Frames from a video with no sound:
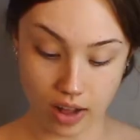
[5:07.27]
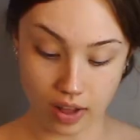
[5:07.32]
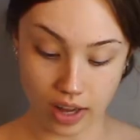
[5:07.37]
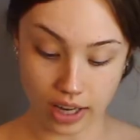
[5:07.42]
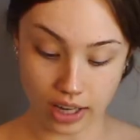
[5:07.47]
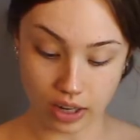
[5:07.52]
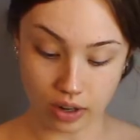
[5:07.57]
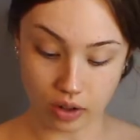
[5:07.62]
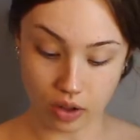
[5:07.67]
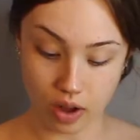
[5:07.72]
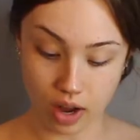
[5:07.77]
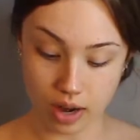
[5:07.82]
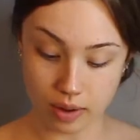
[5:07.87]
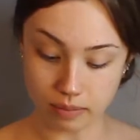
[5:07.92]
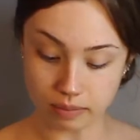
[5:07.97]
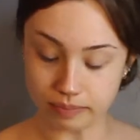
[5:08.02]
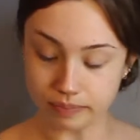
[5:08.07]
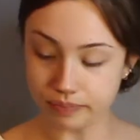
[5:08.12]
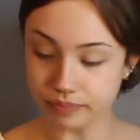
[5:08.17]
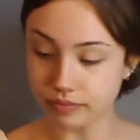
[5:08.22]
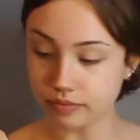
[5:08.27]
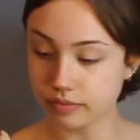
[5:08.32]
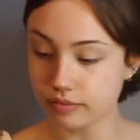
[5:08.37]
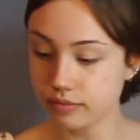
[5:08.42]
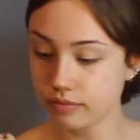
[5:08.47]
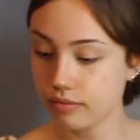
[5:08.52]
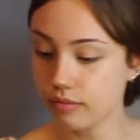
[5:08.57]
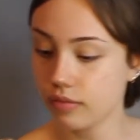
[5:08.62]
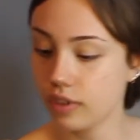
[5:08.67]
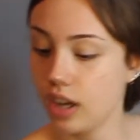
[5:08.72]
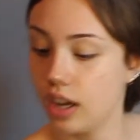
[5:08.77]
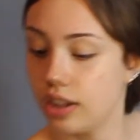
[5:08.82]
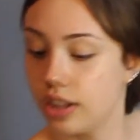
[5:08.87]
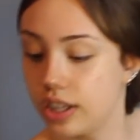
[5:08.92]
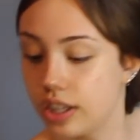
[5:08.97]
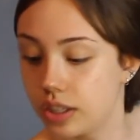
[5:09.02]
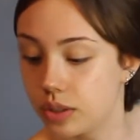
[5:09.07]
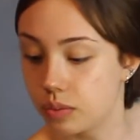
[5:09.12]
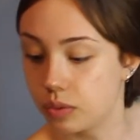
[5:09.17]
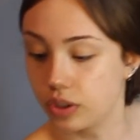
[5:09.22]
I like it a lot. I
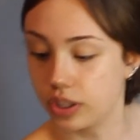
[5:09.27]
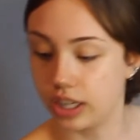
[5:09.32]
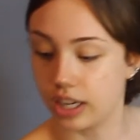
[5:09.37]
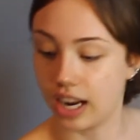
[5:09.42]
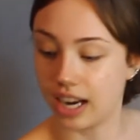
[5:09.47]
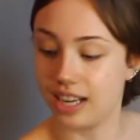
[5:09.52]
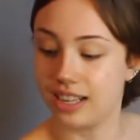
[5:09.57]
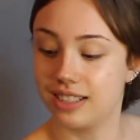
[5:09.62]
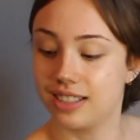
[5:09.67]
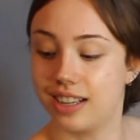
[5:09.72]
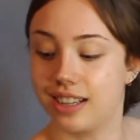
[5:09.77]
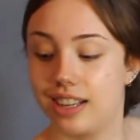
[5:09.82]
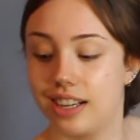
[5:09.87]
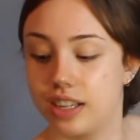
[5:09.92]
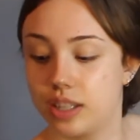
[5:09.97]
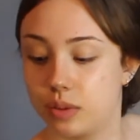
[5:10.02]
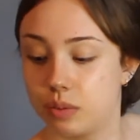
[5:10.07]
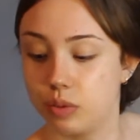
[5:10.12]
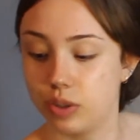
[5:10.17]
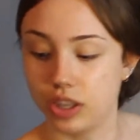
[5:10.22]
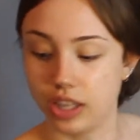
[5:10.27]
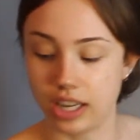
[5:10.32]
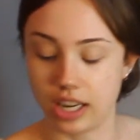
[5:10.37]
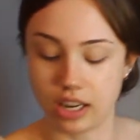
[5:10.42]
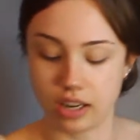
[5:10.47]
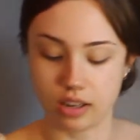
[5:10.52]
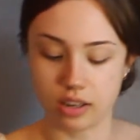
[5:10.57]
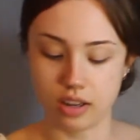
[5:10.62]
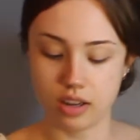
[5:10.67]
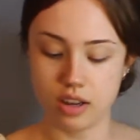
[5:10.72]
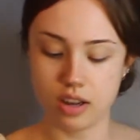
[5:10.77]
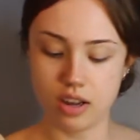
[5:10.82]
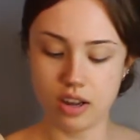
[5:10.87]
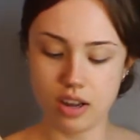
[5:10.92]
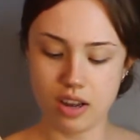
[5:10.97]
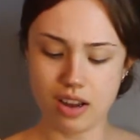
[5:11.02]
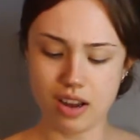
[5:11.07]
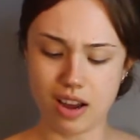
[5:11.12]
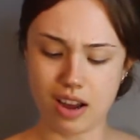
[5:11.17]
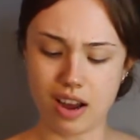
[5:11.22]
think it's really nice. I think it's really
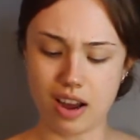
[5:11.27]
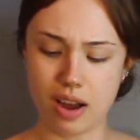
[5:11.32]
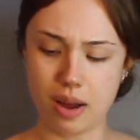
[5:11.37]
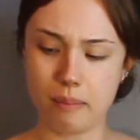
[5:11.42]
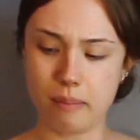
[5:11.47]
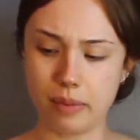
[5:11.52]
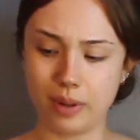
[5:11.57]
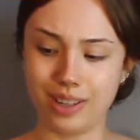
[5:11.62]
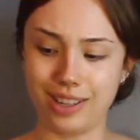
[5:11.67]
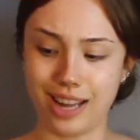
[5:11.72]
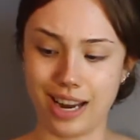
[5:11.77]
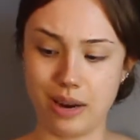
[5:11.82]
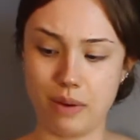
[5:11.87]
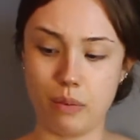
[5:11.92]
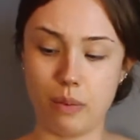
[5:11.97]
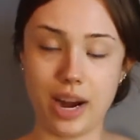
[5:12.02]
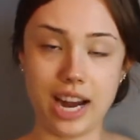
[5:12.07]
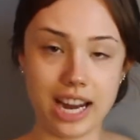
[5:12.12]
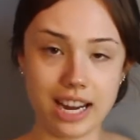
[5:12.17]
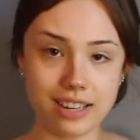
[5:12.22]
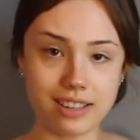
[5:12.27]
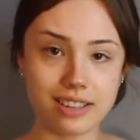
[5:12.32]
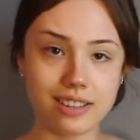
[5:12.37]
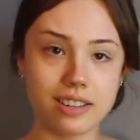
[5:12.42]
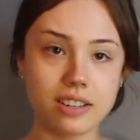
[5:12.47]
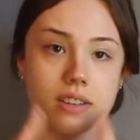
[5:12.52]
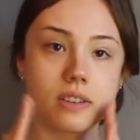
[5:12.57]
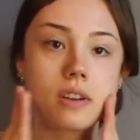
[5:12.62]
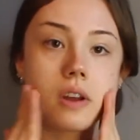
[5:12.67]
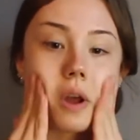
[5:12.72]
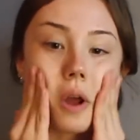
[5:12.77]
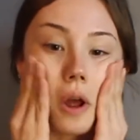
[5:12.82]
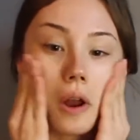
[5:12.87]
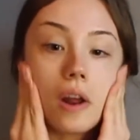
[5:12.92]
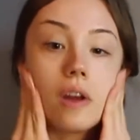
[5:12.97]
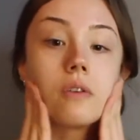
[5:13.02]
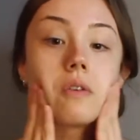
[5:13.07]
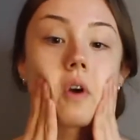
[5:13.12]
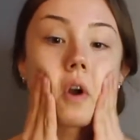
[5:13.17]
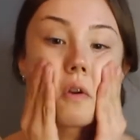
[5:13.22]
lightweight. And
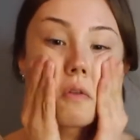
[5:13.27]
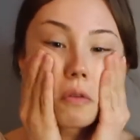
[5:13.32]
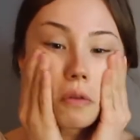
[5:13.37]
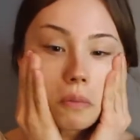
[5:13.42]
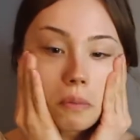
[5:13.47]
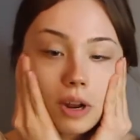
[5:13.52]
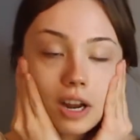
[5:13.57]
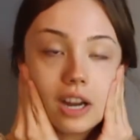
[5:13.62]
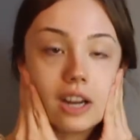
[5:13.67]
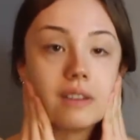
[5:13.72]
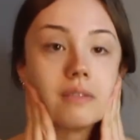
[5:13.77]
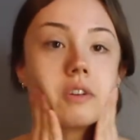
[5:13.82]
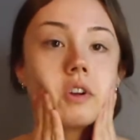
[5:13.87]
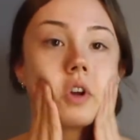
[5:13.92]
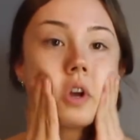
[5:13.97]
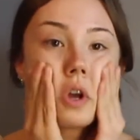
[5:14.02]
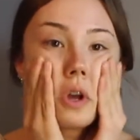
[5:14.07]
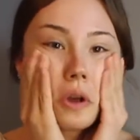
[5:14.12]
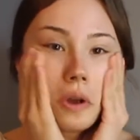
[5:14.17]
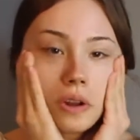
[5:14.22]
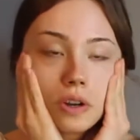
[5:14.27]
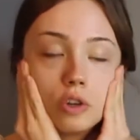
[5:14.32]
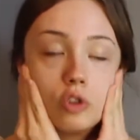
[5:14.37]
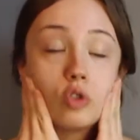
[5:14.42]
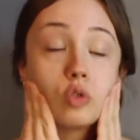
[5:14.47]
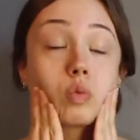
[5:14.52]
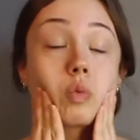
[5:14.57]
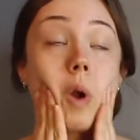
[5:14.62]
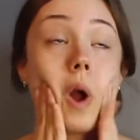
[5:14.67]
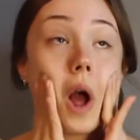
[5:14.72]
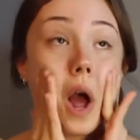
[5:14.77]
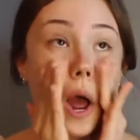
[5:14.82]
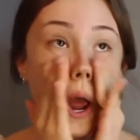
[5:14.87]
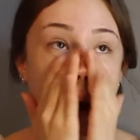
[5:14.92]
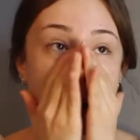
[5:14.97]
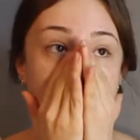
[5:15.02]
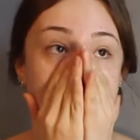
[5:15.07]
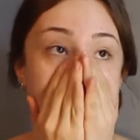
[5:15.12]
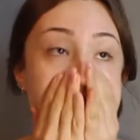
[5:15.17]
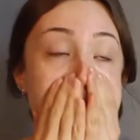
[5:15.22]
I find for my
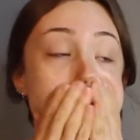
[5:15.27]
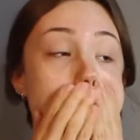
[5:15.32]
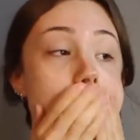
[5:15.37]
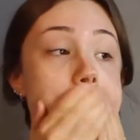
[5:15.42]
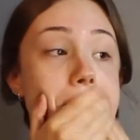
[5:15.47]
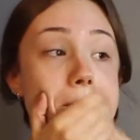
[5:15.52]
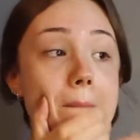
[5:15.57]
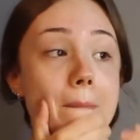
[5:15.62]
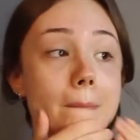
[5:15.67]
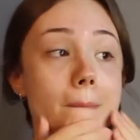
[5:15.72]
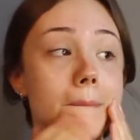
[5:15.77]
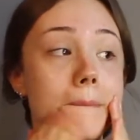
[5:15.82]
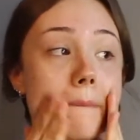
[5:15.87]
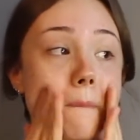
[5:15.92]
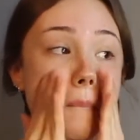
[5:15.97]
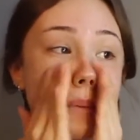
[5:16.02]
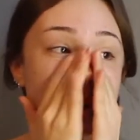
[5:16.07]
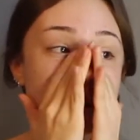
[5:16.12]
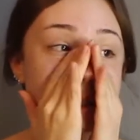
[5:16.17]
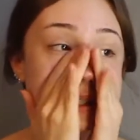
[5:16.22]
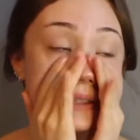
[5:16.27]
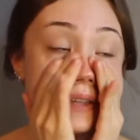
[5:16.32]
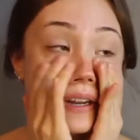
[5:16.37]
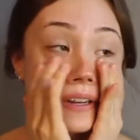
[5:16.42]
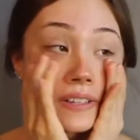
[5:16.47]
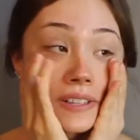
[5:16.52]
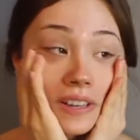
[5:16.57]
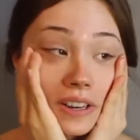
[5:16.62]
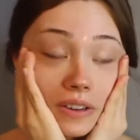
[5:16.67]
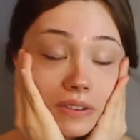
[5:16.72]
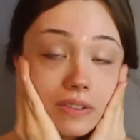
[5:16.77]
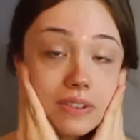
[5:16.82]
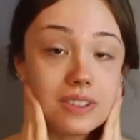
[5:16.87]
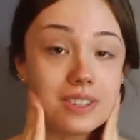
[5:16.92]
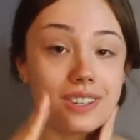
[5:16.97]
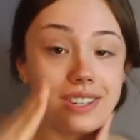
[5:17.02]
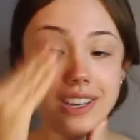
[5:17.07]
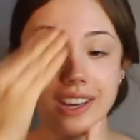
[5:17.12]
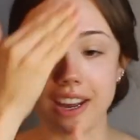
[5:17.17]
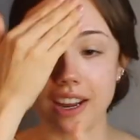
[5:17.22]
dry, sensitive
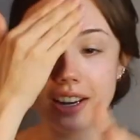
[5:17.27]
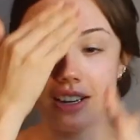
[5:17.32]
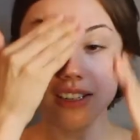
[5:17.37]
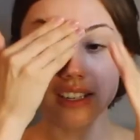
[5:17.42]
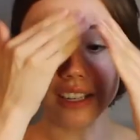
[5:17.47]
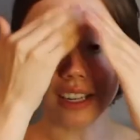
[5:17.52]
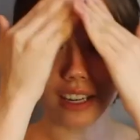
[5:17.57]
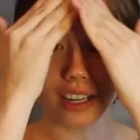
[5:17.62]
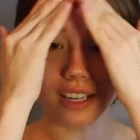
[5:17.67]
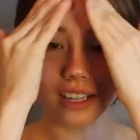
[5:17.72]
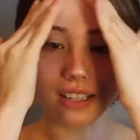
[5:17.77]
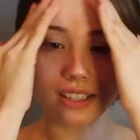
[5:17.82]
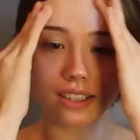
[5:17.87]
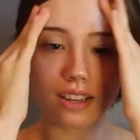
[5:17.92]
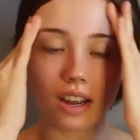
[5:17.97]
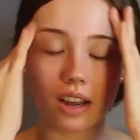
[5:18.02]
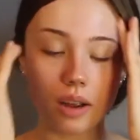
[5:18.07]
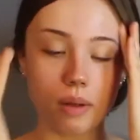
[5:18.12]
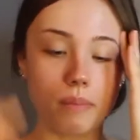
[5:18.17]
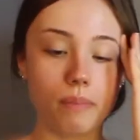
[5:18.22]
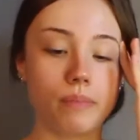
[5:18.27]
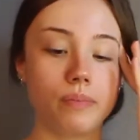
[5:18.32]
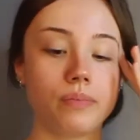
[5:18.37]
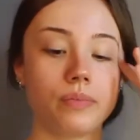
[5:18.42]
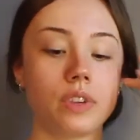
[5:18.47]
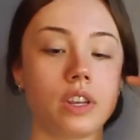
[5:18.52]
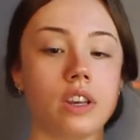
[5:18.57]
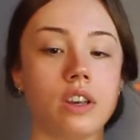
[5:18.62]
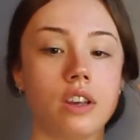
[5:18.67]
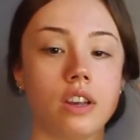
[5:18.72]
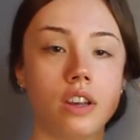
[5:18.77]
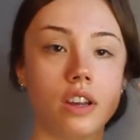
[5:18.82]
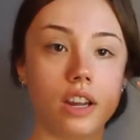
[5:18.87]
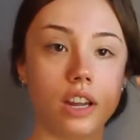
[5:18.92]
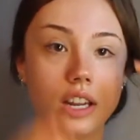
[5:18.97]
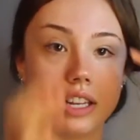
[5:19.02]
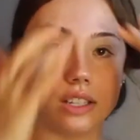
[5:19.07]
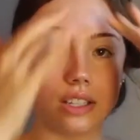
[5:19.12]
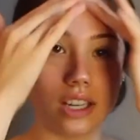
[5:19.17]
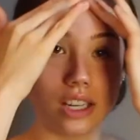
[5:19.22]
skin, it's a
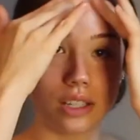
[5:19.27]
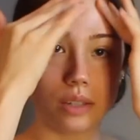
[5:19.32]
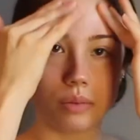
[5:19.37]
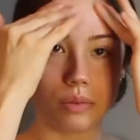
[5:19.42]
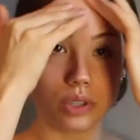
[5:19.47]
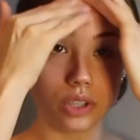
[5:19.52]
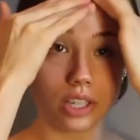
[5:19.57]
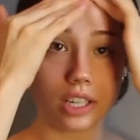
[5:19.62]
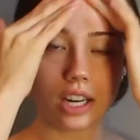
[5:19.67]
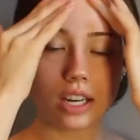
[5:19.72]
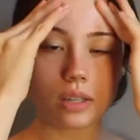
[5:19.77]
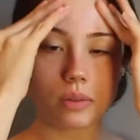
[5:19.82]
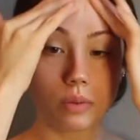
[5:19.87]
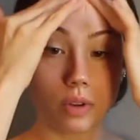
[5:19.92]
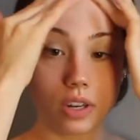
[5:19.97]
really nice